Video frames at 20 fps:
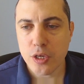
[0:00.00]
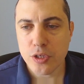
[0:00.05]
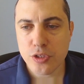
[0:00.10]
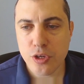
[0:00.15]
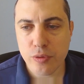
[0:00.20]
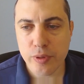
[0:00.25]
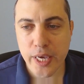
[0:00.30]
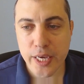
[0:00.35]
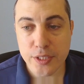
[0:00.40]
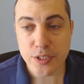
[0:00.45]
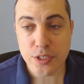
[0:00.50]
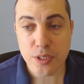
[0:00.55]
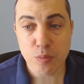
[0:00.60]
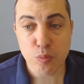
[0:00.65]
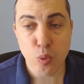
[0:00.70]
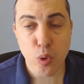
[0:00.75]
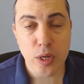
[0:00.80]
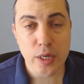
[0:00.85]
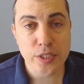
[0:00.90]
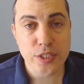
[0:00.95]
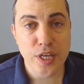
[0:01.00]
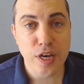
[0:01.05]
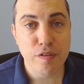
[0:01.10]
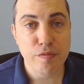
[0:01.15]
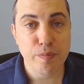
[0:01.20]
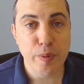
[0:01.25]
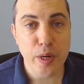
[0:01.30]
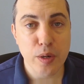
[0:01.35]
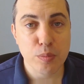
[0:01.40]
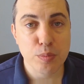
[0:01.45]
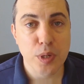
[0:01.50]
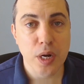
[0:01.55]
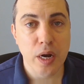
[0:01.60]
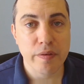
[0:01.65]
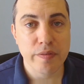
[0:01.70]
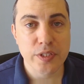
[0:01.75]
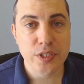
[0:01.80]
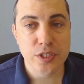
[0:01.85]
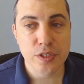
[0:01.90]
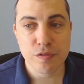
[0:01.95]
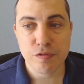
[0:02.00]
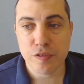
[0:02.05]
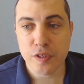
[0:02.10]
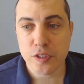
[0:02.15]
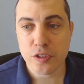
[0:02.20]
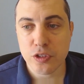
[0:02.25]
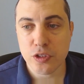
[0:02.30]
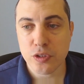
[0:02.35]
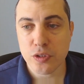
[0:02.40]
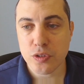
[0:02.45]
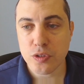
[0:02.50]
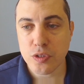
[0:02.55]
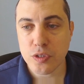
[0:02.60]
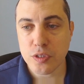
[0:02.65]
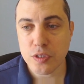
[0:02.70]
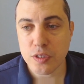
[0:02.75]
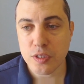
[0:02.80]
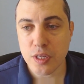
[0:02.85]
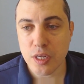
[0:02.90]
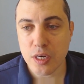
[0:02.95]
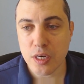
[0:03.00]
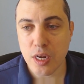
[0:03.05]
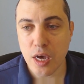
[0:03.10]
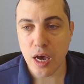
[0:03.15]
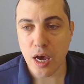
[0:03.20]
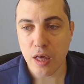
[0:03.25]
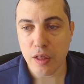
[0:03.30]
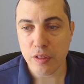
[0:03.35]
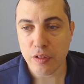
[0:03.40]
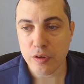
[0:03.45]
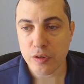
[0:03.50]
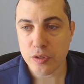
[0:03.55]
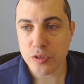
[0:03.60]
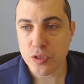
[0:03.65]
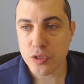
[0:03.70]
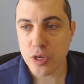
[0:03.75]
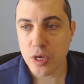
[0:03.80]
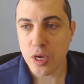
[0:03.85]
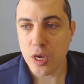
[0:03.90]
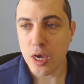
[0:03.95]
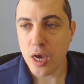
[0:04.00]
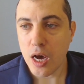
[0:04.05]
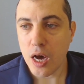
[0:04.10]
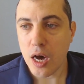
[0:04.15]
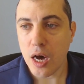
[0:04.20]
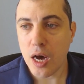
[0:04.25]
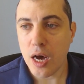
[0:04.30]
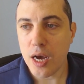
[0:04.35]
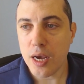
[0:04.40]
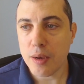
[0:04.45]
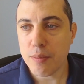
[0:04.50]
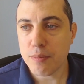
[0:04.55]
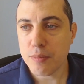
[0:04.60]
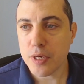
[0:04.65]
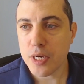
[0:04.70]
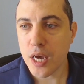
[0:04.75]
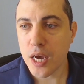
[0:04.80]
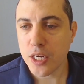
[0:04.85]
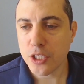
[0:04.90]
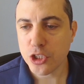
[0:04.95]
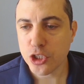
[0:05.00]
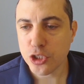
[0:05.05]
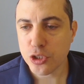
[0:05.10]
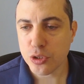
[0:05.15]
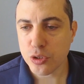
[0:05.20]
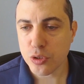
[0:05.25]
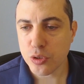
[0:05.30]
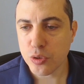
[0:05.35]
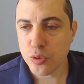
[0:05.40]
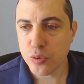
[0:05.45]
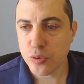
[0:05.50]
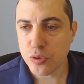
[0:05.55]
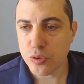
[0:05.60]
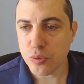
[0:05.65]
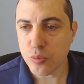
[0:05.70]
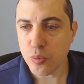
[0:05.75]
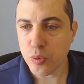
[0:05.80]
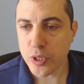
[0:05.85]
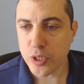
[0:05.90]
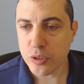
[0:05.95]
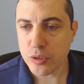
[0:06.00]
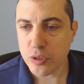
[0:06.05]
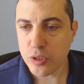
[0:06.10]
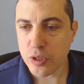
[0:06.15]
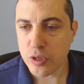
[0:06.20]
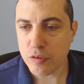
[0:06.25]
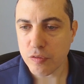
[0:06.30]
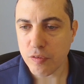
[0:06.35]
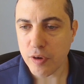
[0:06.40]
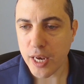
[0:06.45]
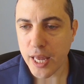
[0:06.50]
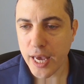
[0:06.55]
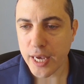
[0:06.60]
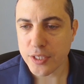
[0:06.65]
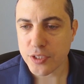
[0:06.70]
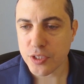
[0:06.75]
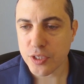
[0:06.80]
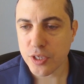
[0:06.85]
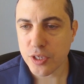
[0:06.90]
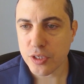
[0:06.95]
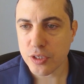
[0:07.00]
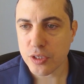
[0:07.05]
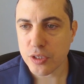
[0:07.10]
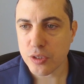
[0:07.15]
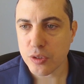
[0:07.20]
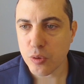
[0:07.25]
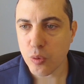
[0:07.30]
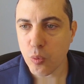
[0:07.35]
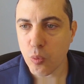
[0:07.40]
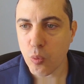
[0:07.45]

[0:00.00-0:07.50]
So yes, some wallets have better privacy features than others. I'm not sure who the winner of last year